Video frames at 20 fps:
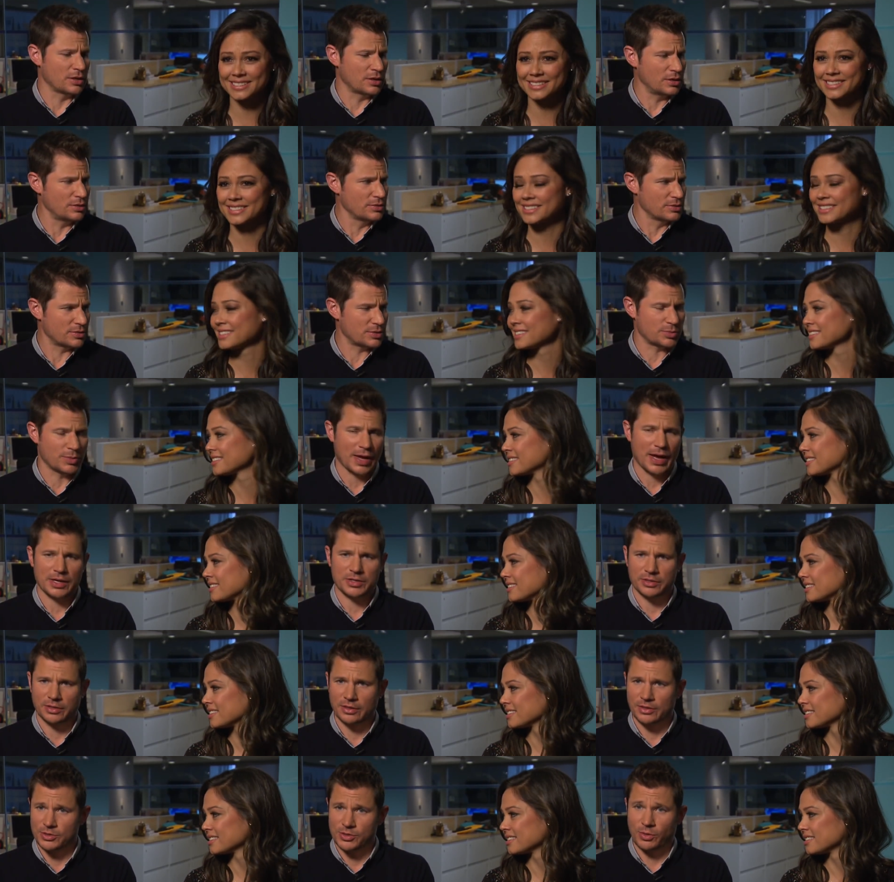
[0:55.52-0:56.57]
Speaker 1: the good news is we
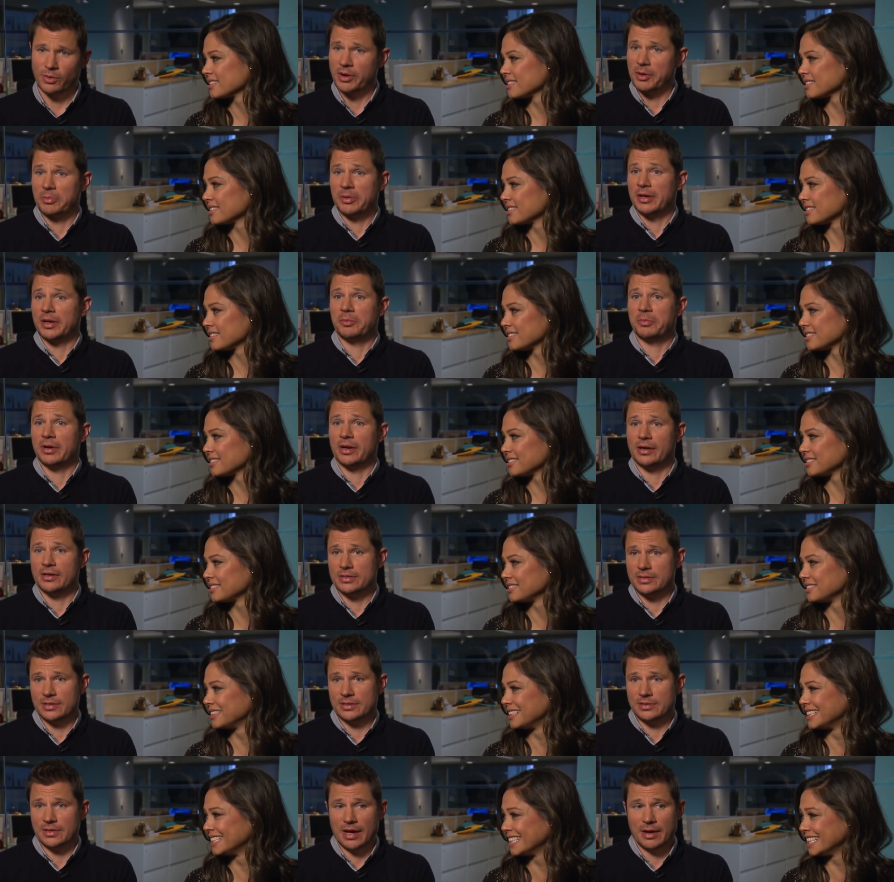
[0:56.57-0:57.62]
actually enjoy being parents.
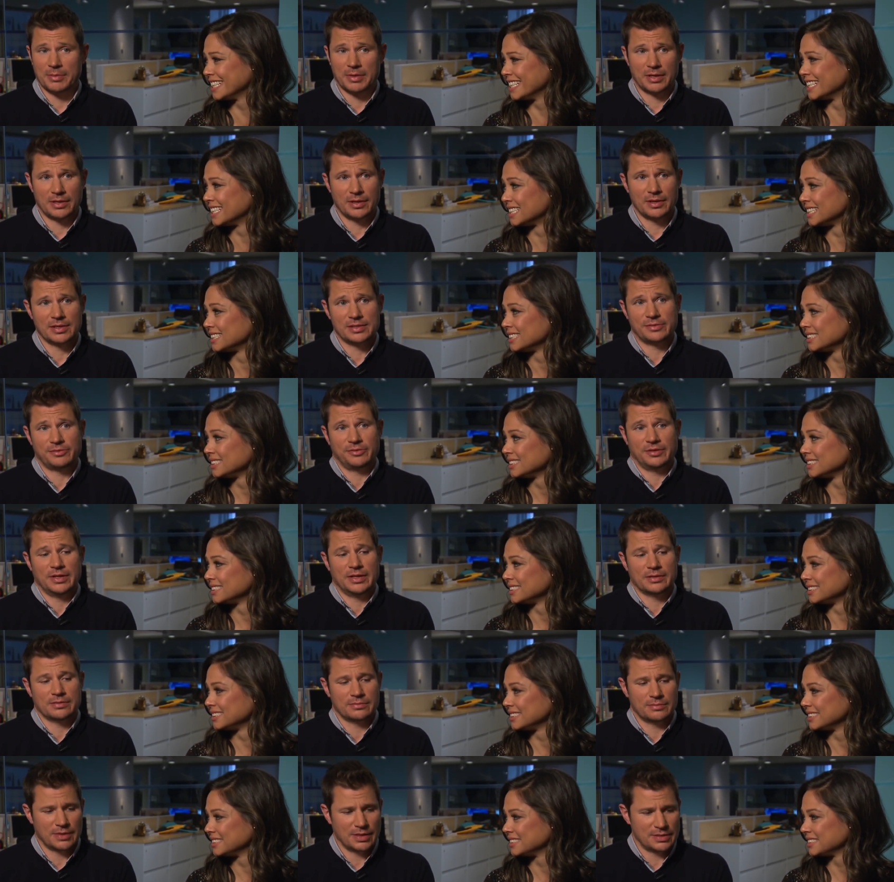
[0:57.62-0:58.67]
It's, I mean, it's
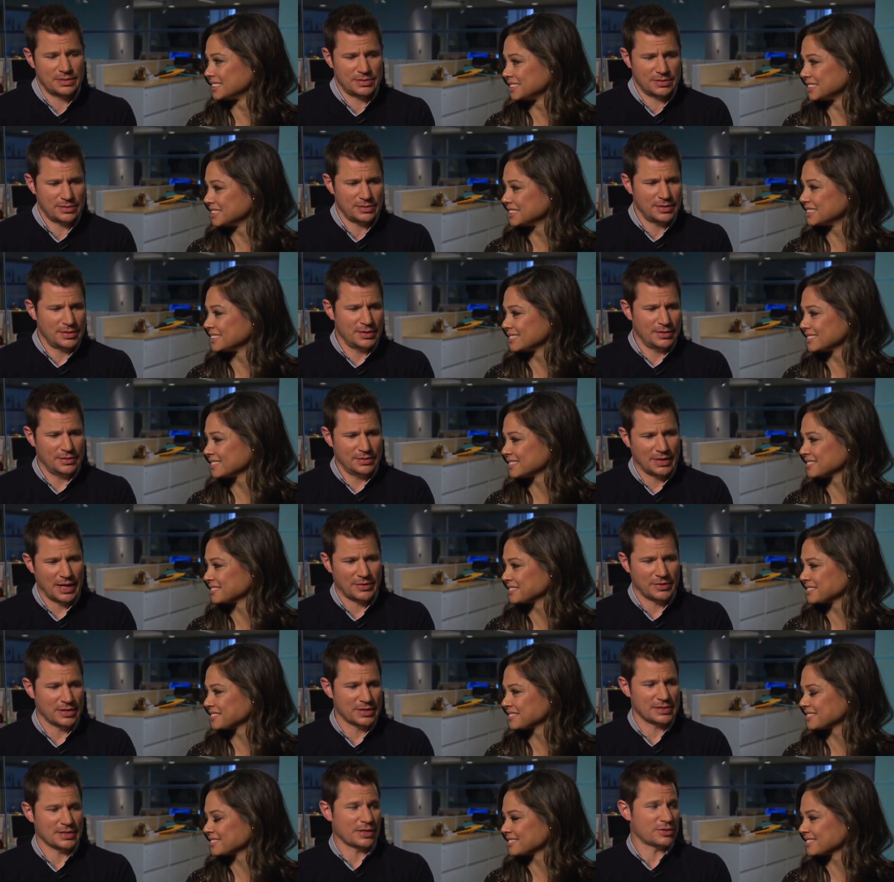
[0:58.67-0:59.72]
fun. It's... Not
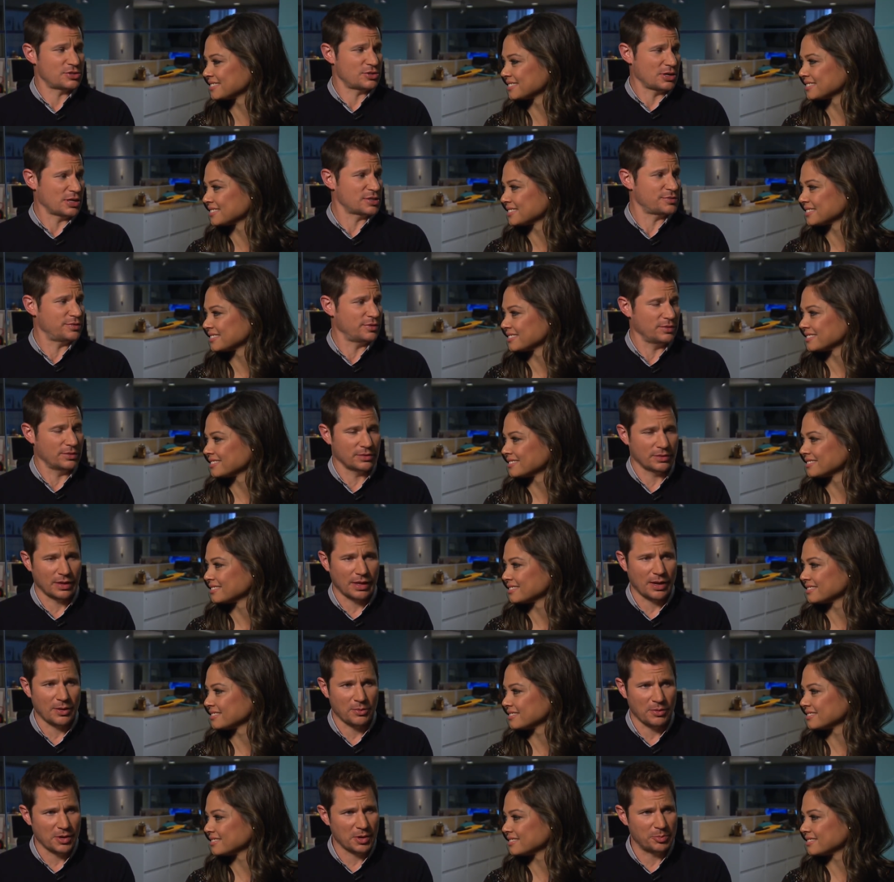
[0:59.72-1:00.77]
that it's not stressful and a
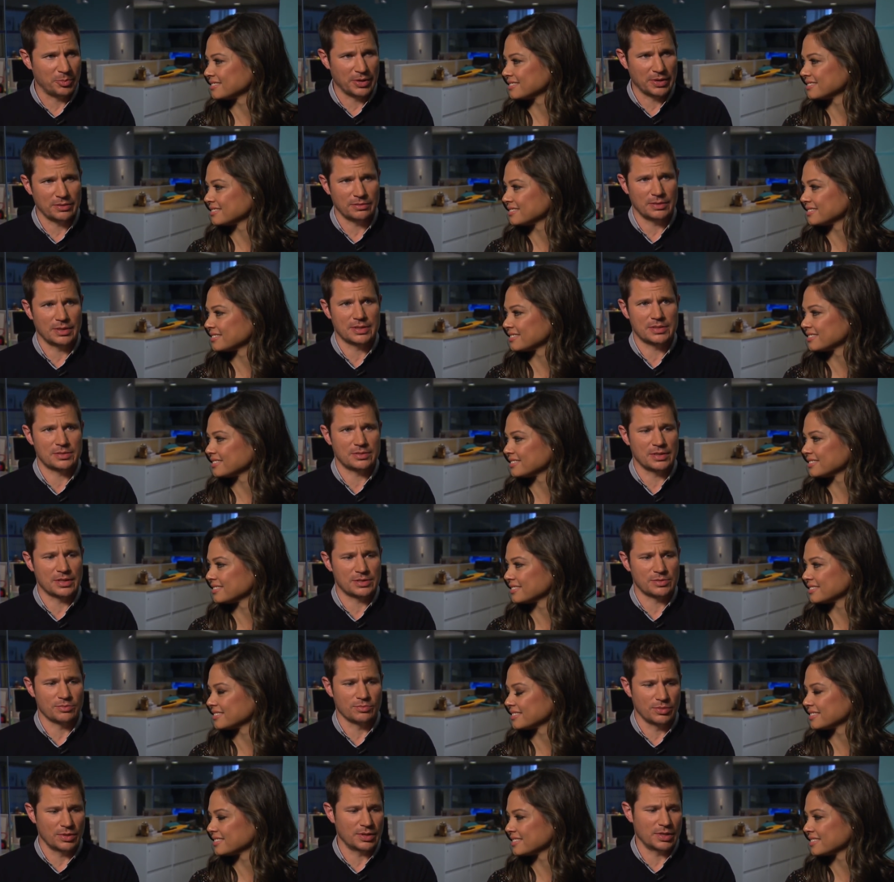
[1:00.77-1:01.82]
lot of work, but it's
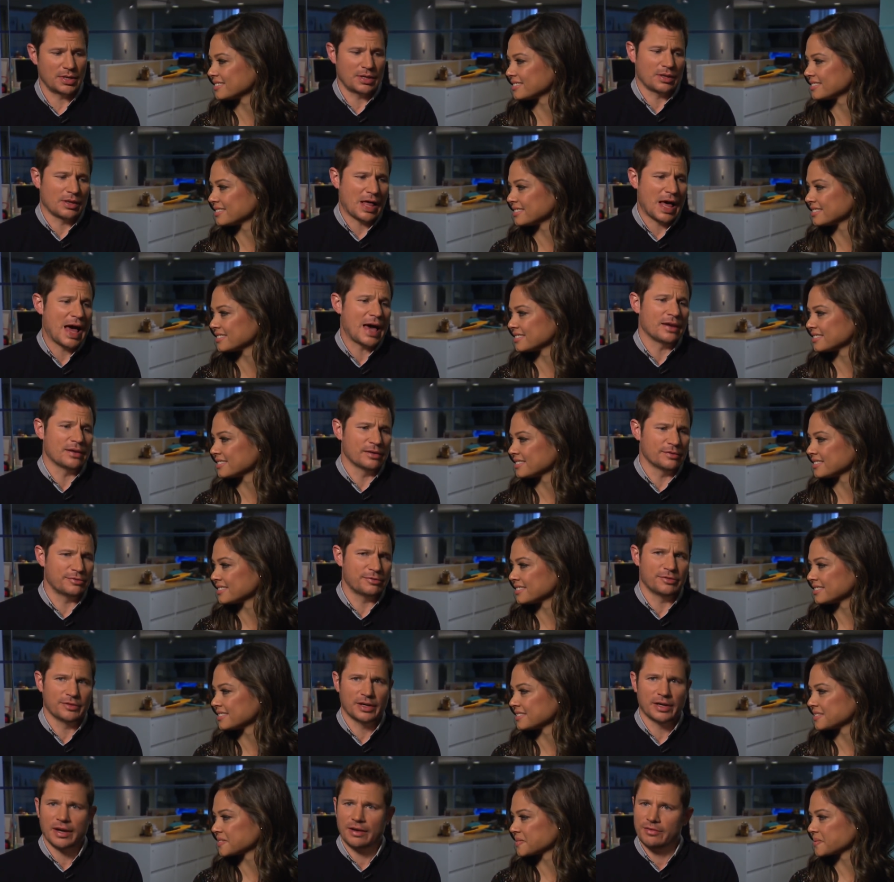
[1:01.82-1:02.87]
it's really a lot of
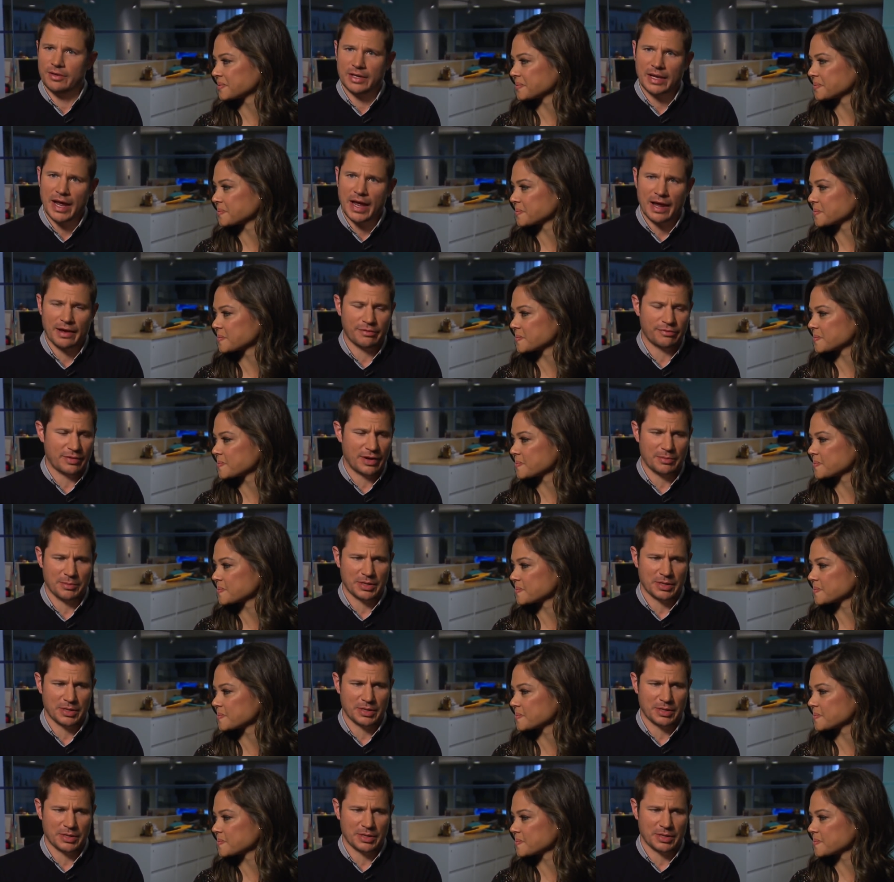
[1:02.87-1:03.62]
fun. Every day I find